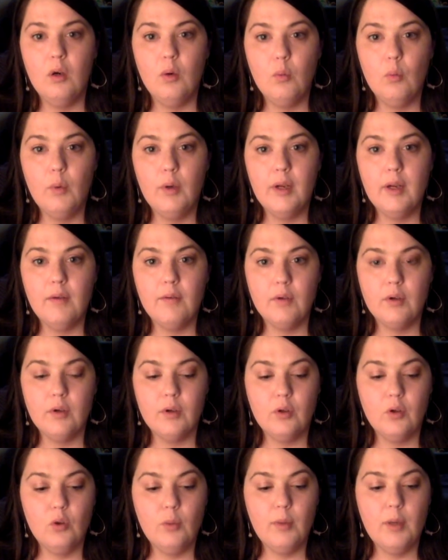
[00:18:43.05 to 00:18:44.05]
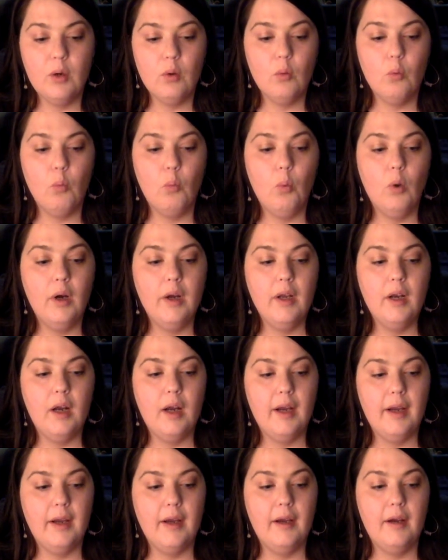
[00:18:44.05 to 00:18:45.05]
whatever, no matter what
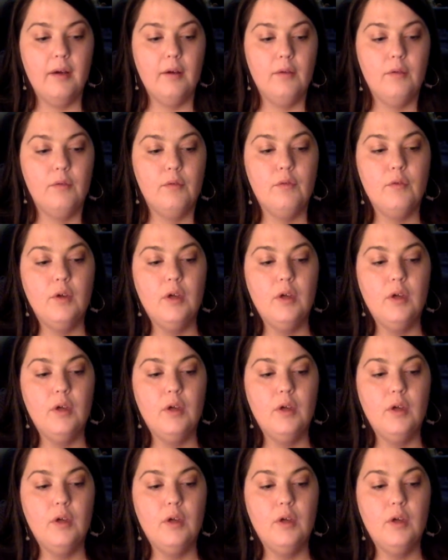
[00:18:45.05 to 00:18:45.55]
I have